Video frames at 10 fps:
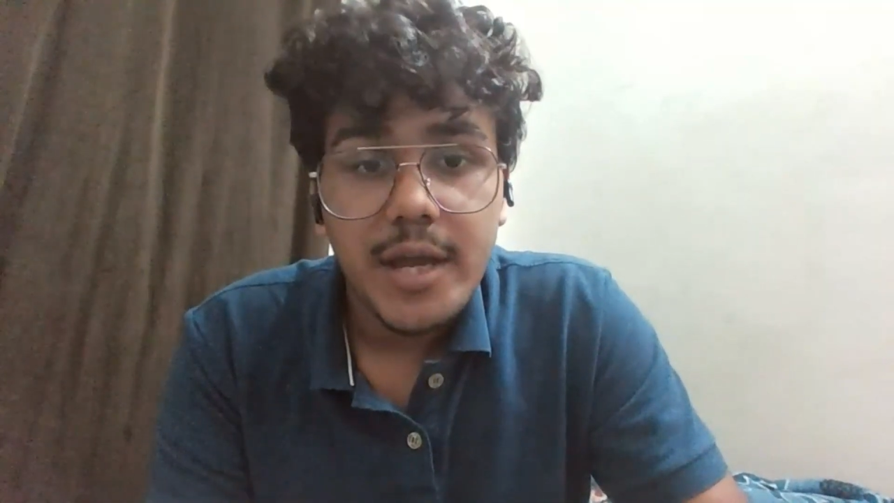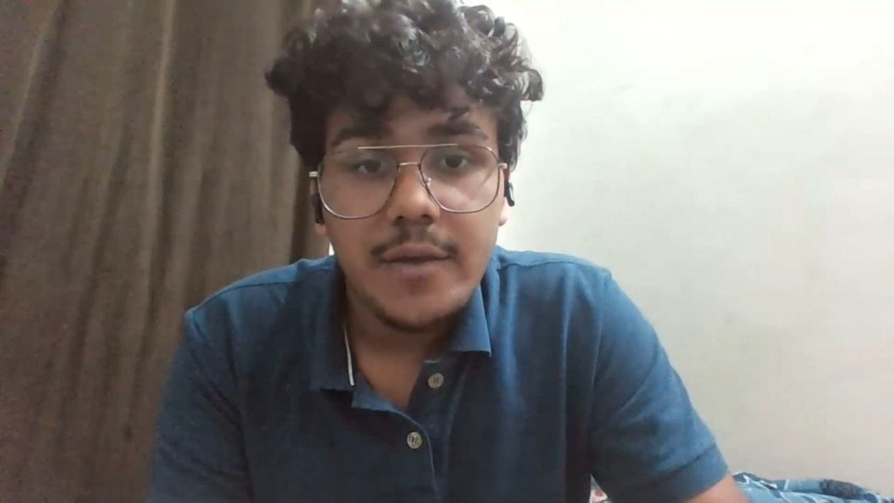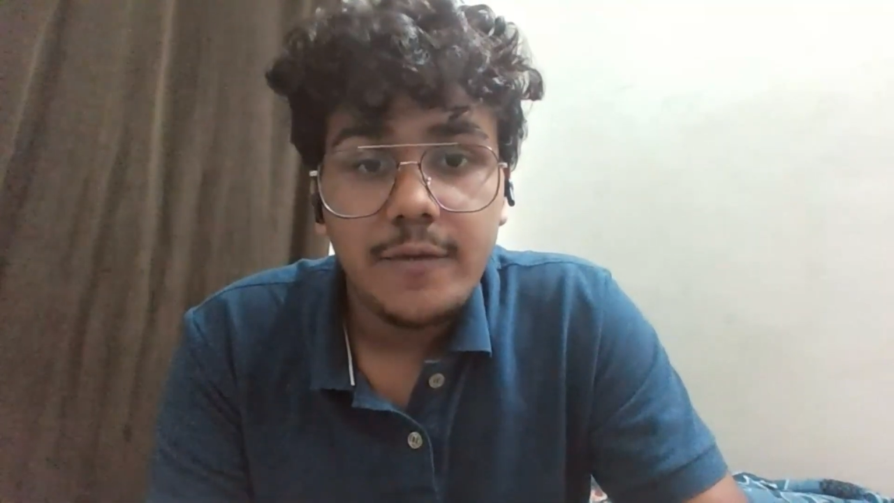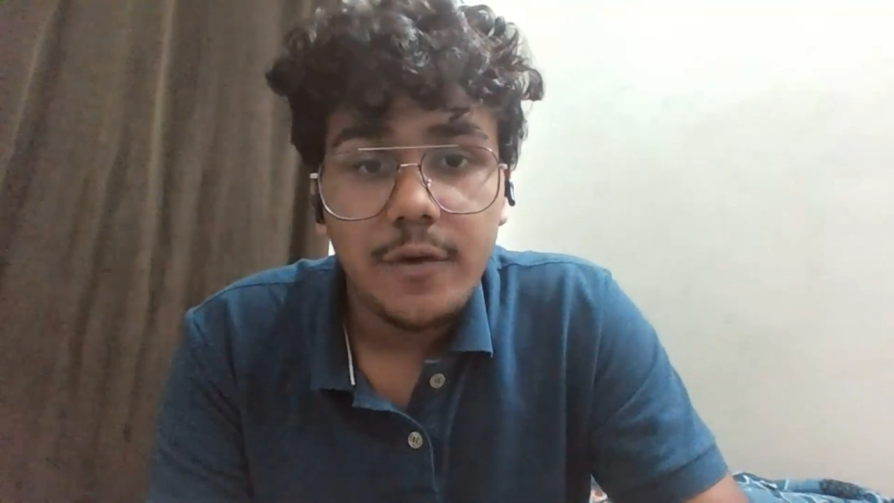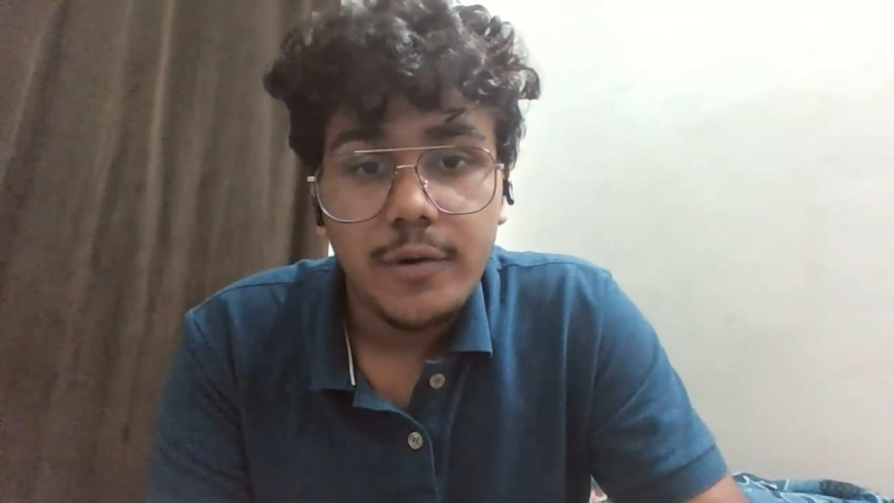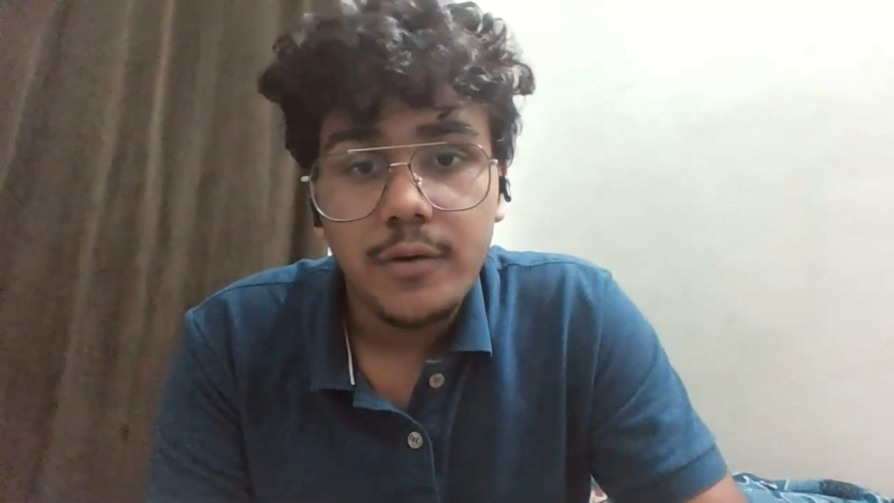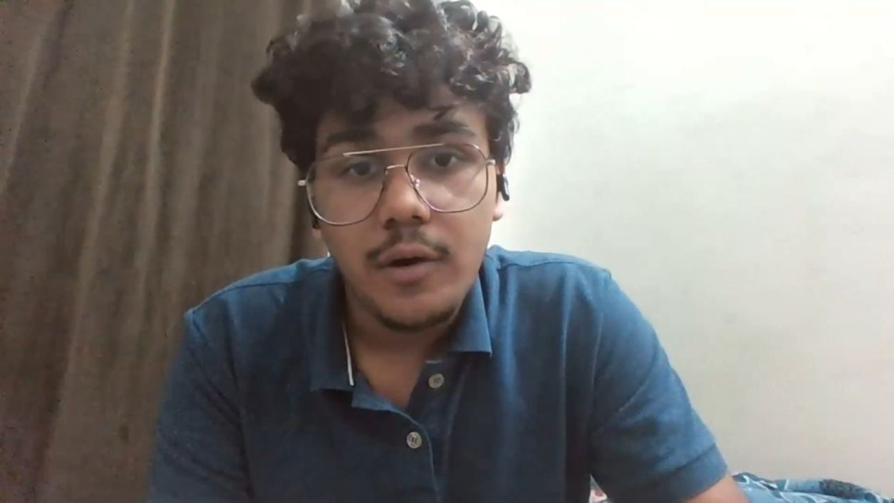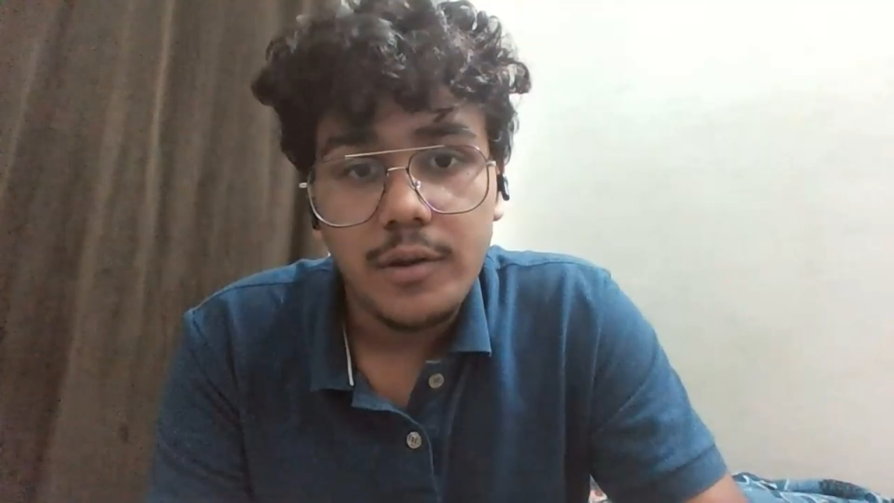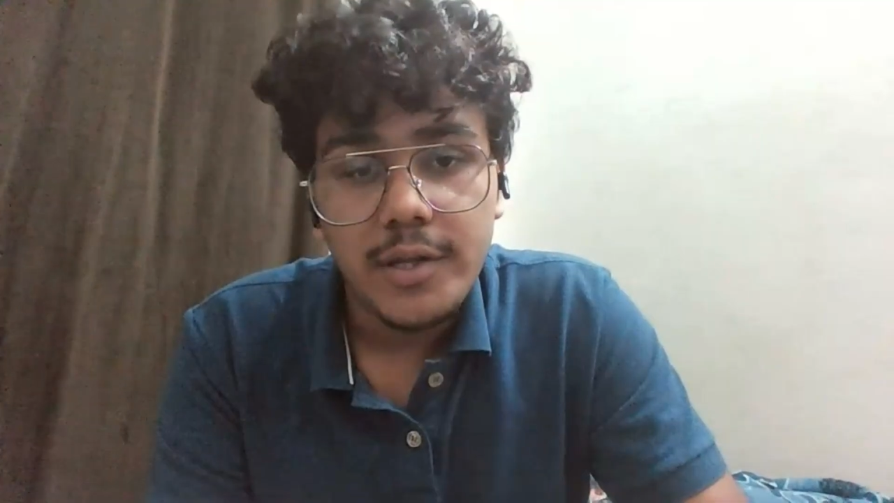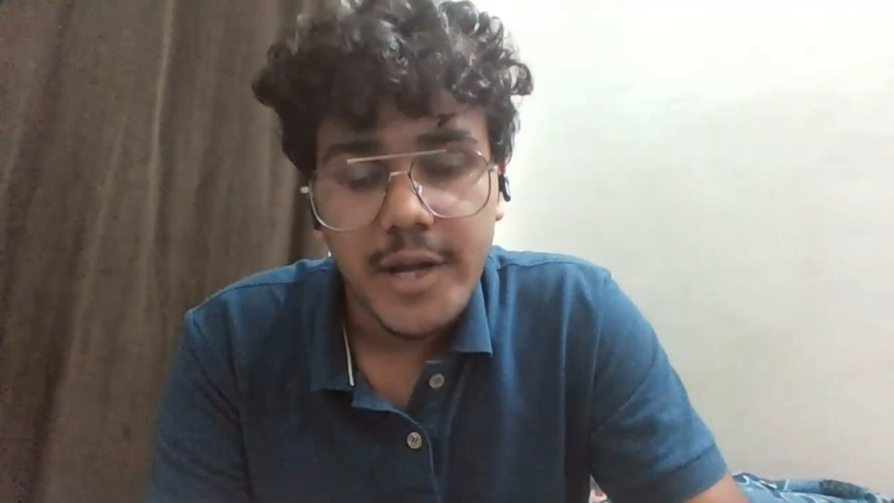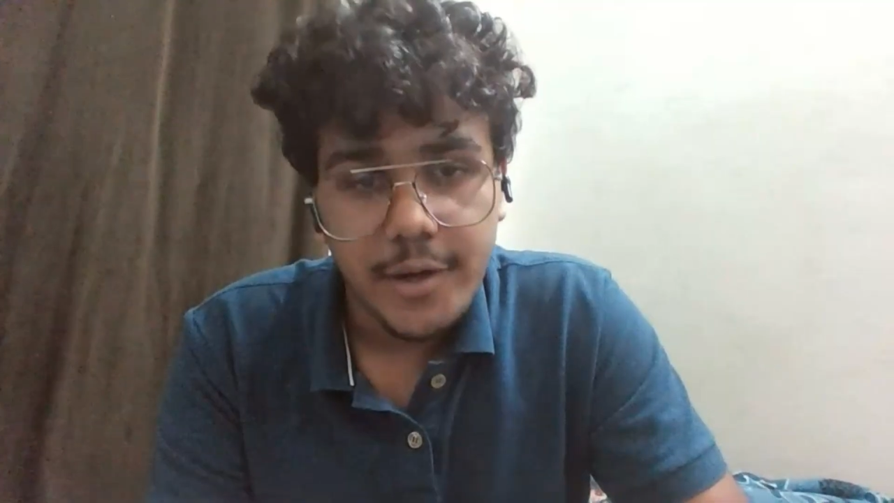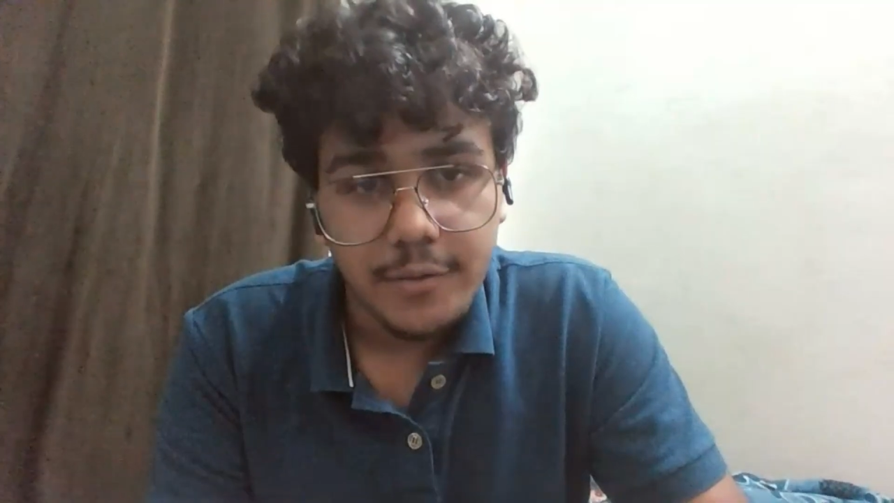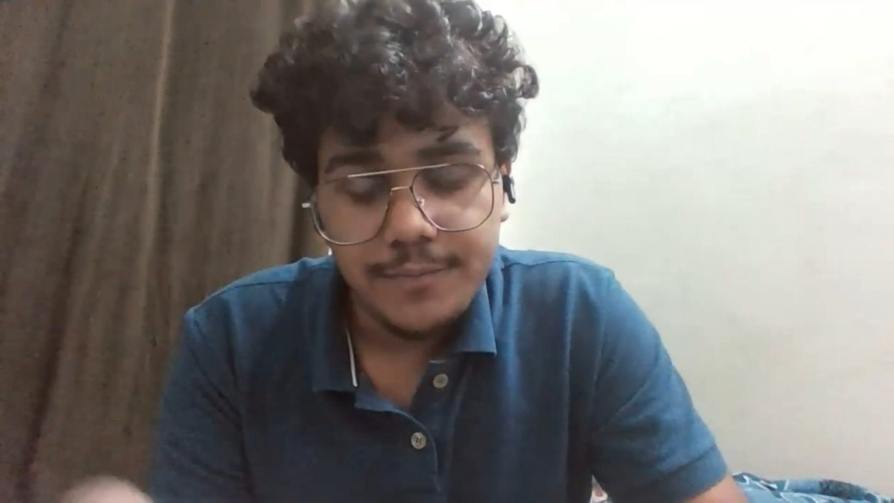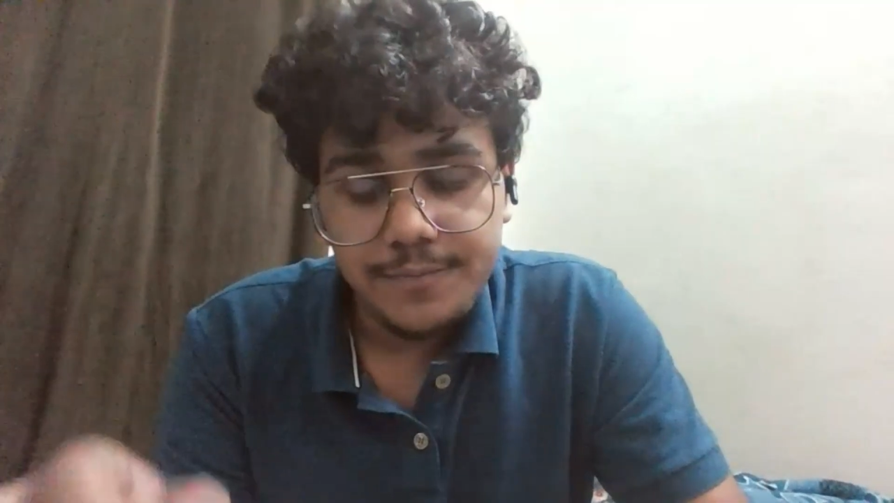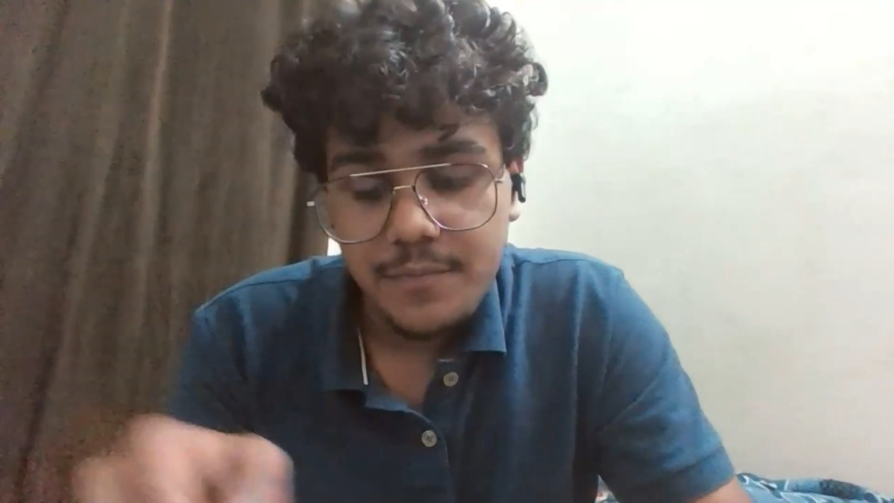A4 on the Nano.